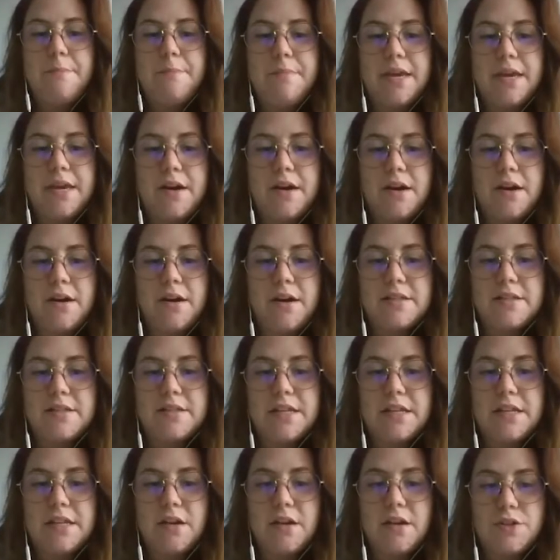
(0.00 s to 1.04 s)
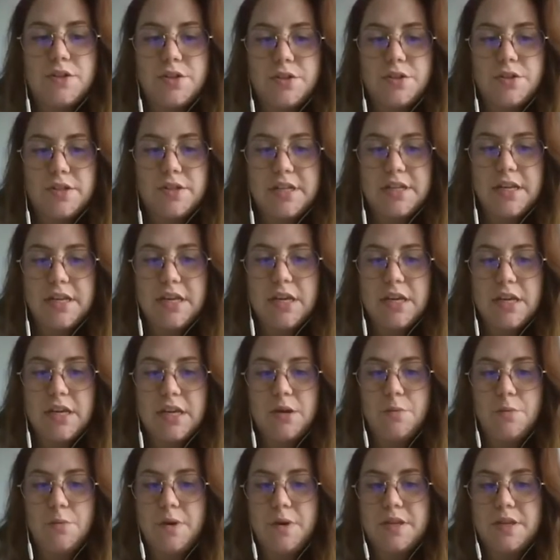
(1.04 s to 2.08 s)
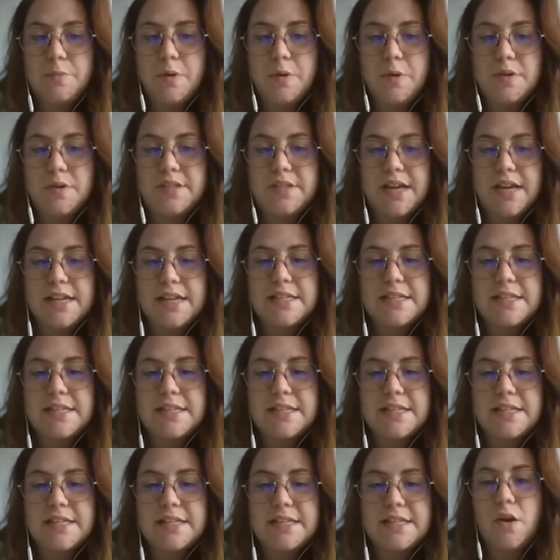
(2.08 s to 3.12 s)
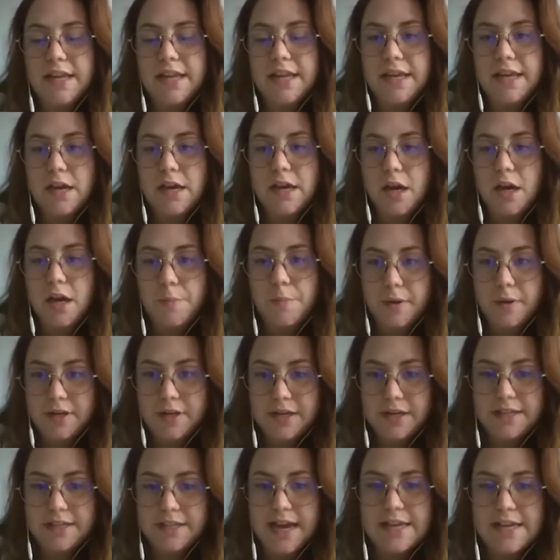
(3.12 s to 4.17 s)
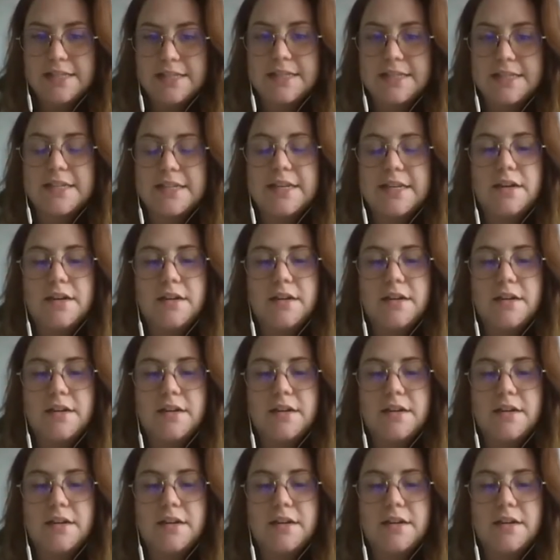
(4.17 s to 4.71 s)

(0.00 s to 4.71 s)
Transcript: because in our study we suppose that only Portlandite